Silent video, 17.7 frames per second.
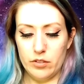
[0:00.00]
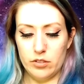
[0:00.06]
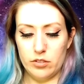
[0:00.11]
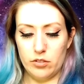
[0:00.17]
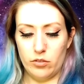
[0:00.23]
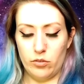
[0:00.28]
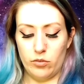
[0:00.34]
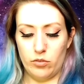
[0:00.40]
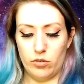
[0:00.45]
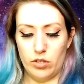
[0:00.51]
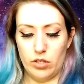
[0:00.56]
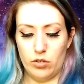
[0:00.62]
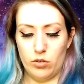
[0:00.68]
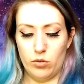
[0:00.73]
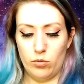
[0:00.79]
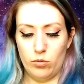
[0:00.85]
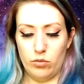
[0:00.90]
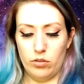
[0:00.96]
So the
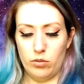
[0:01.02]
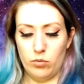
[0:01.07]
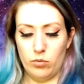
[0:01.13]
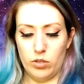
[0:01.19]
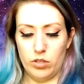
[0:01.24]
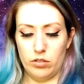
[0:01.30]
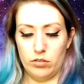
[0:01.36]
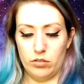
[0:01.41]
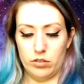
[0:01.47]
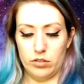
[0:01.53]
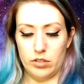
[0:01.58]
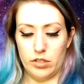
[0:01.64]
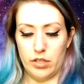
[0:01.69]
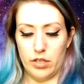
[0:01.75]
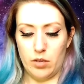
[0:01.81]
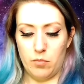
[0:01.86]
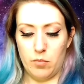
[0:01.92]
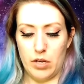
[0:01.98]
cooler one looks
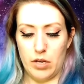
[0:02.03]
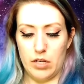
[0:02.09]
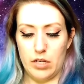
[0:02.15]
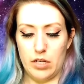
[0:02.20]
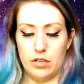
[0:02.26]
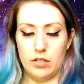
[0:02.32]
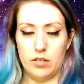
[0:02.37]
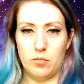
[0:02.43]
like it might need